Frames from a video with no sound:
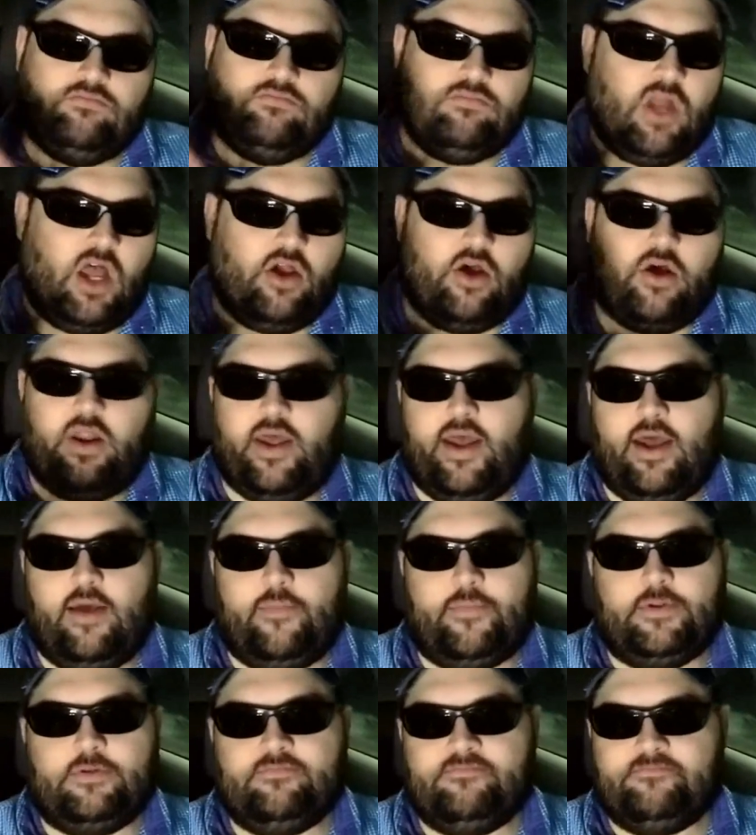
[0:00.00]
Not gonna
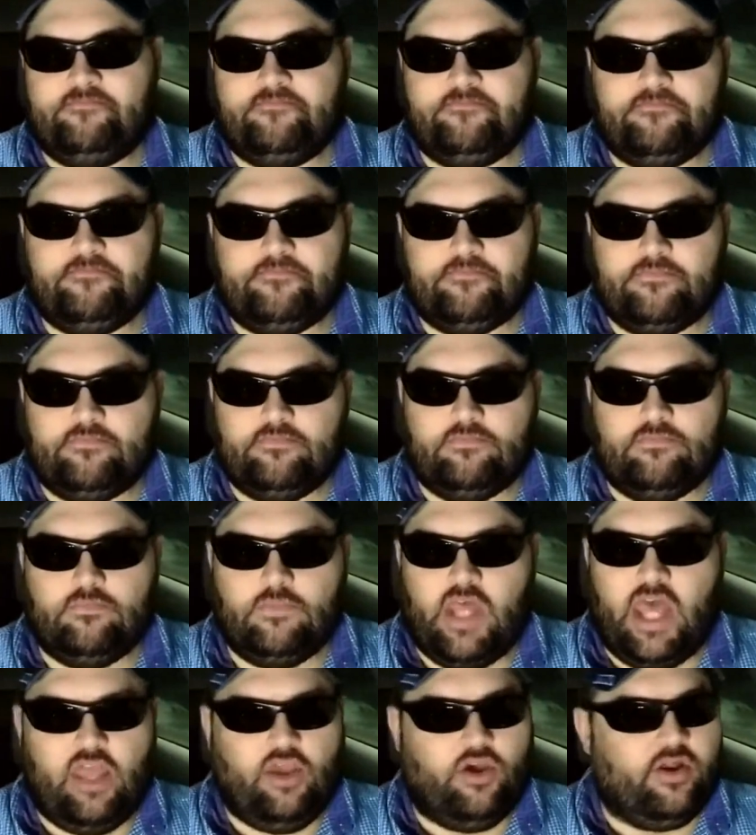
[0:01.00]
happen.
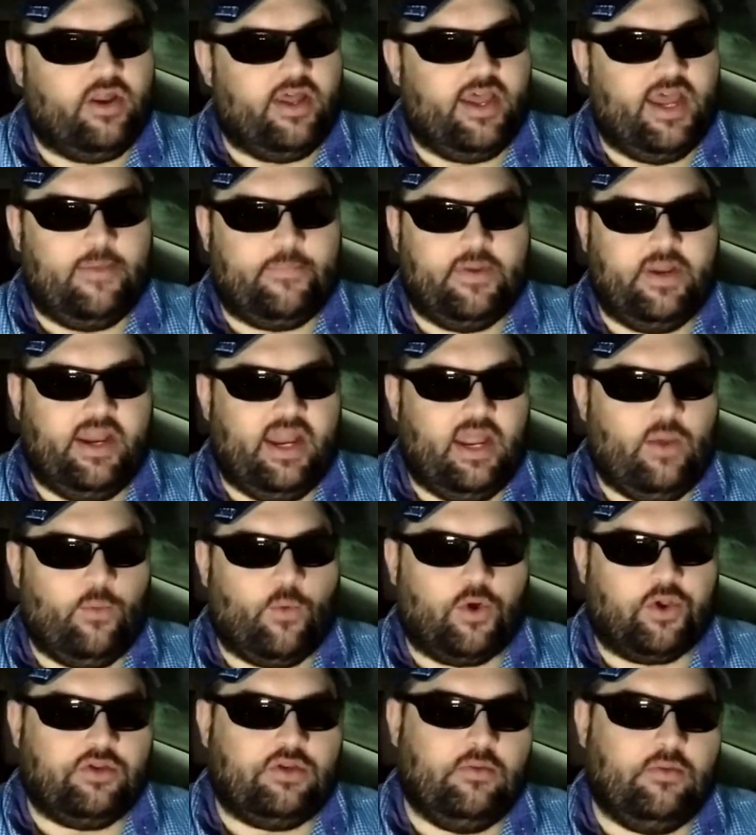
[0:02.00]
That ain't gonna happen. It ain't
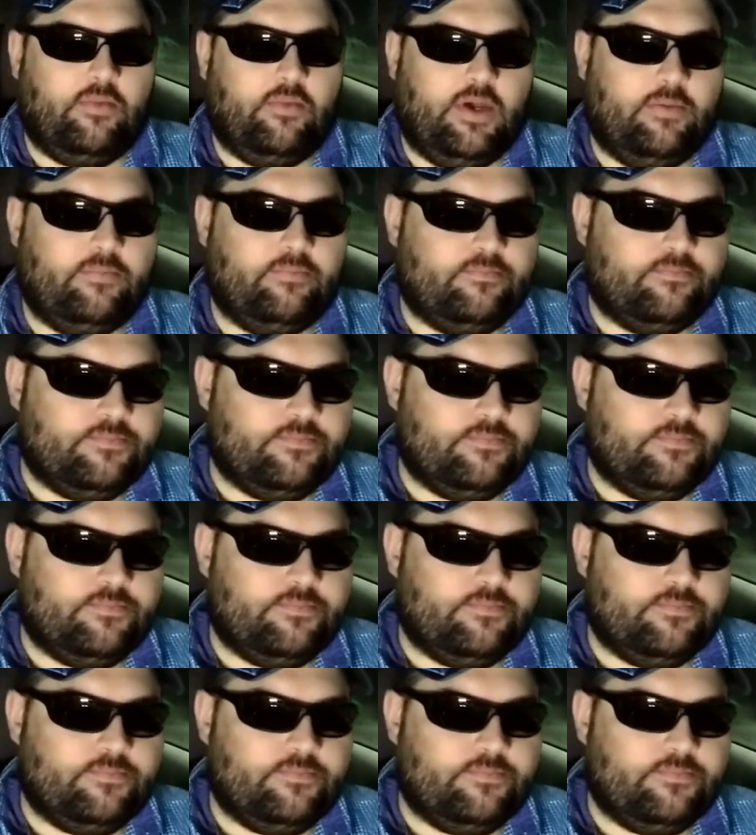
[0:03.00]
worth it to me.